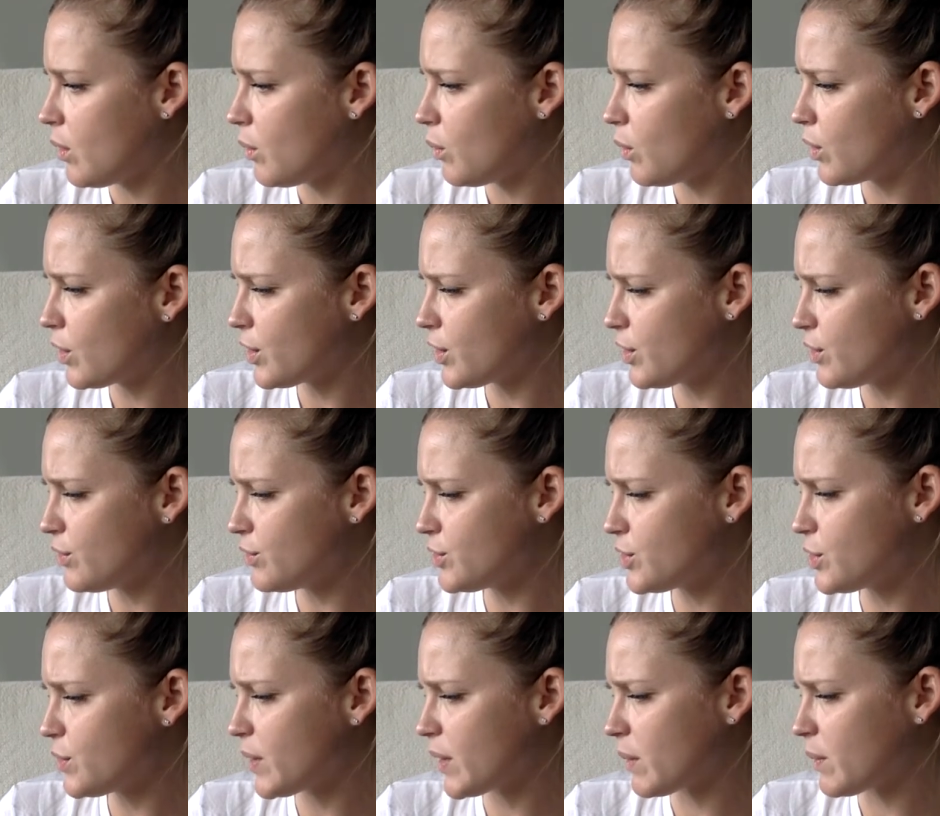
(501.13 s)
What are you
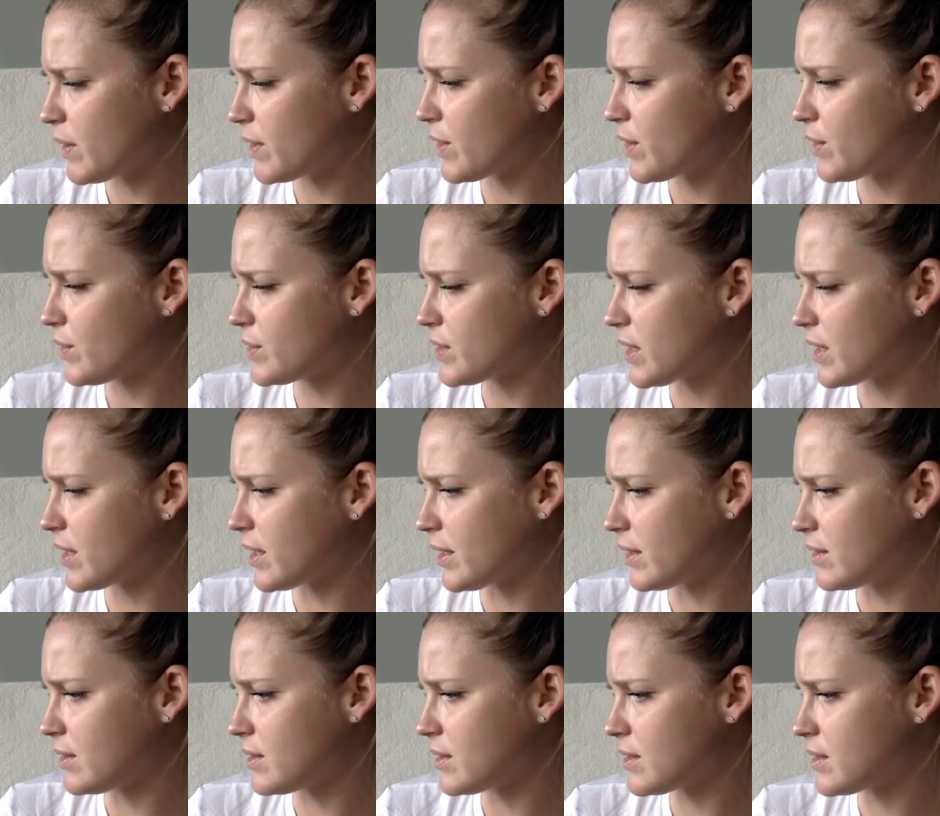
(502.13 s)
doing with those
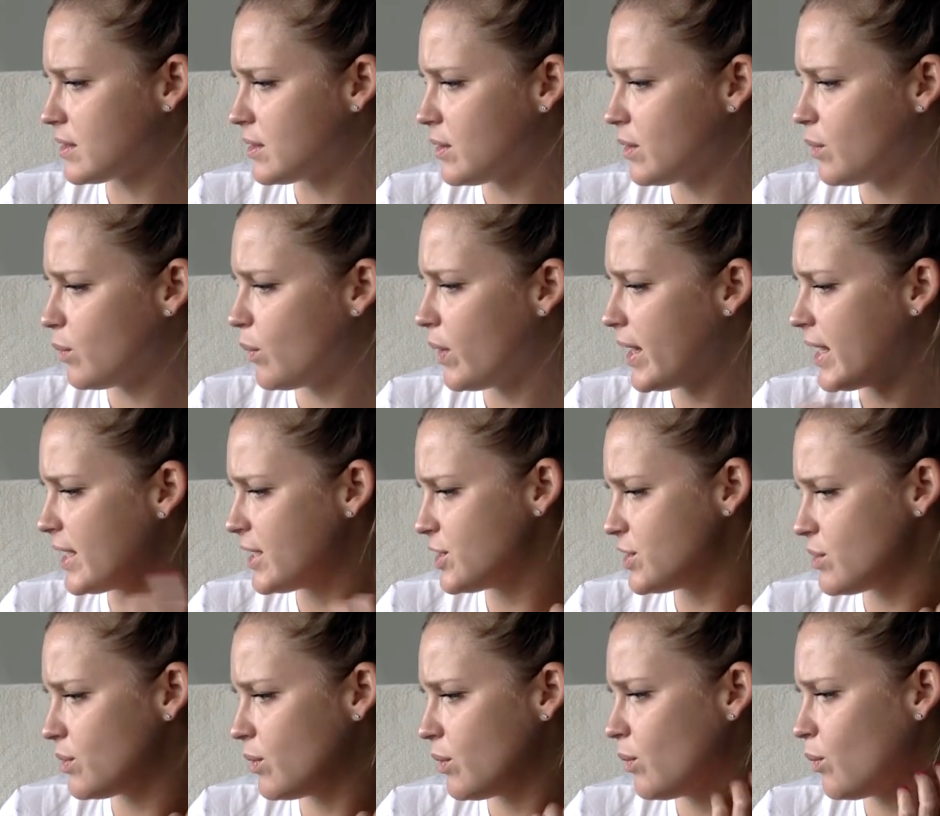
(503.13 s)
onions? Where
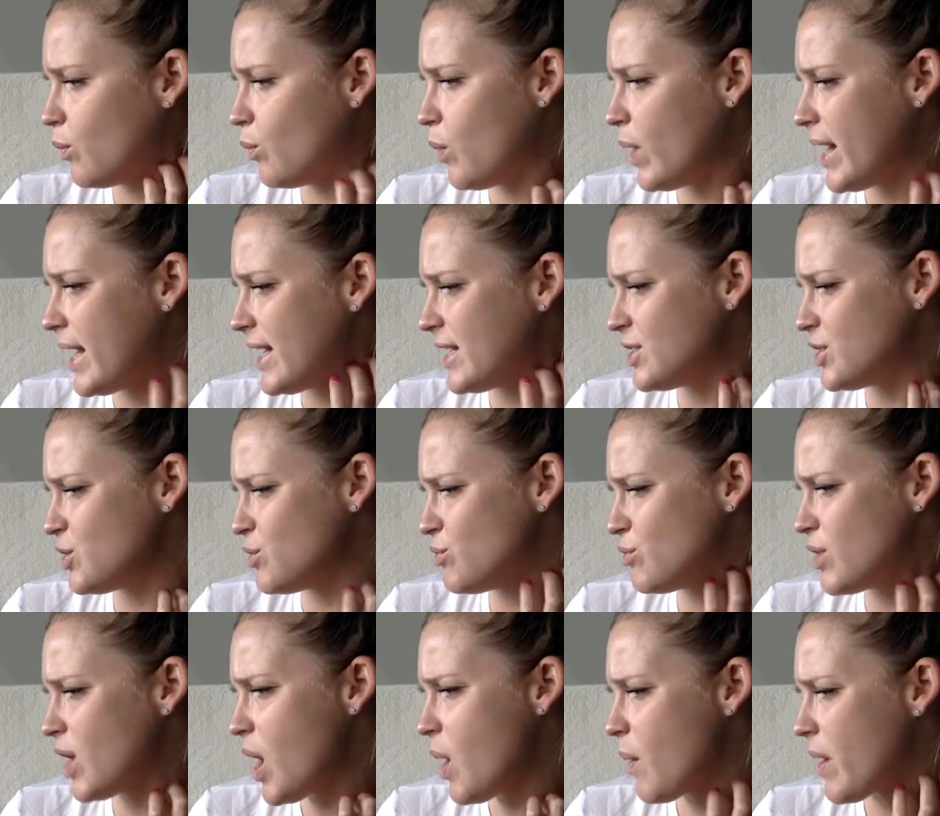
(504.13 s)
do you
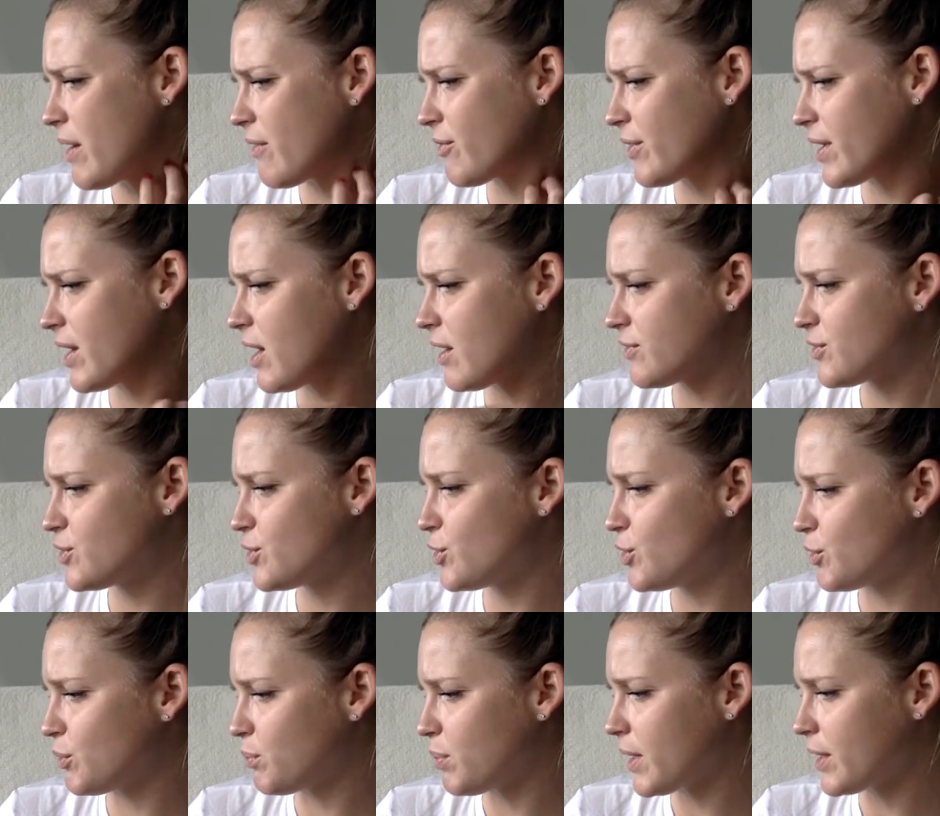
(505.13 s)
go every
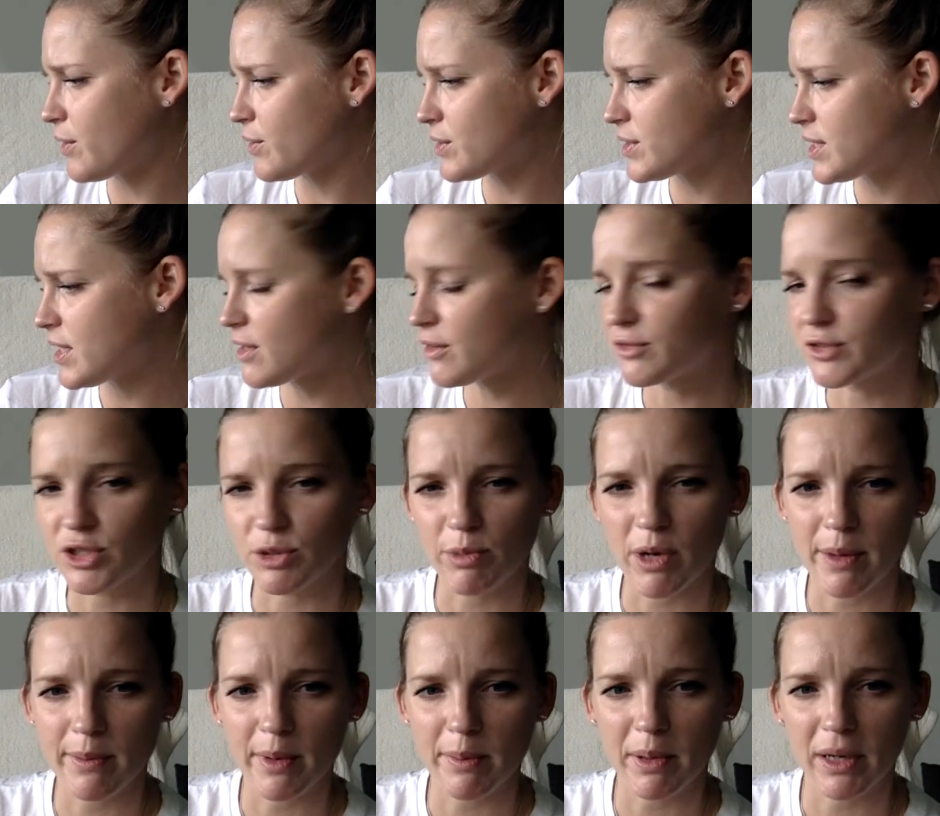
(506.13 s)
afternoon by yourself,
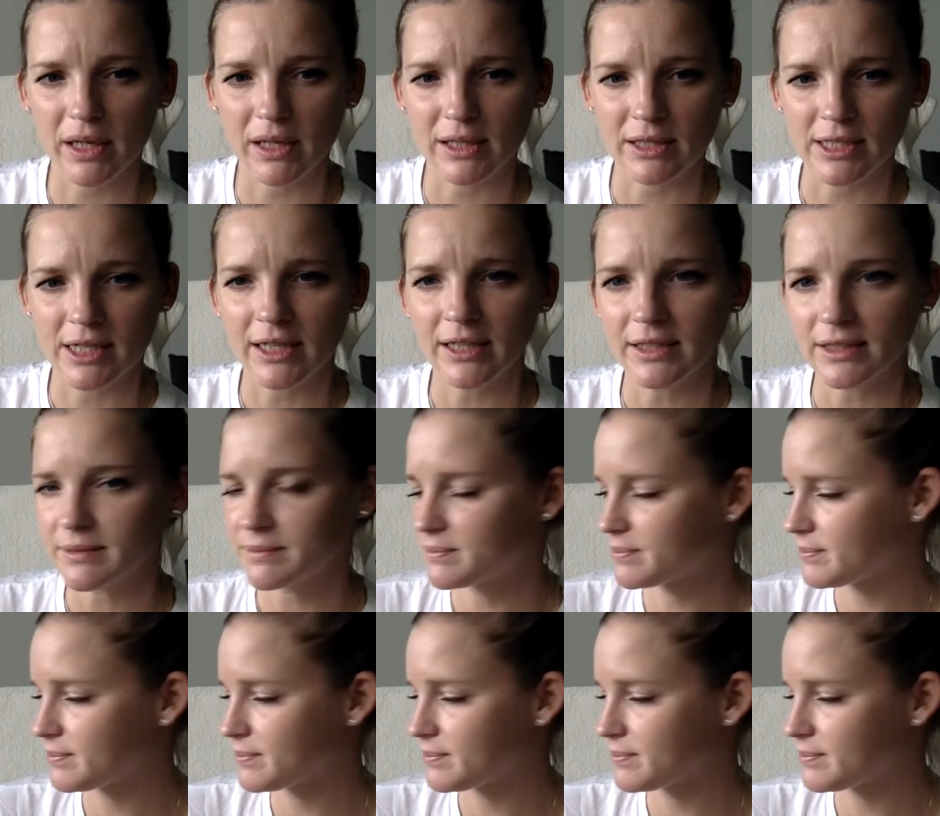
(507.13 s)
Jemima Puddle Duck?